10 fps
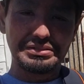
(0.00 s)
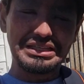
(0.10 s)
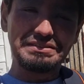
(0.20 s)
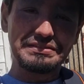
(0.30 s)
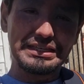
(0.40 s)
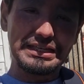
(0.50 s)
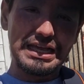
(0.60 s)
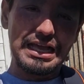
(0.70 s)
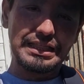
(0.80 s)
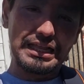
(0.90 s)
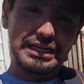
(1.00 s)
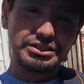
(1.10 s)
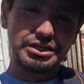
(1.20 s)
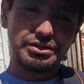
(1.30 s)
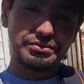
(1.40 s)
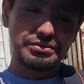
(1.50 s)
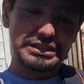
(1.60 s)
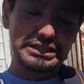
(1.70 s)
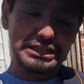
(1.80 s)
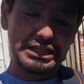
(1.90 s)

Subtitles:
believed it, and then I started noticing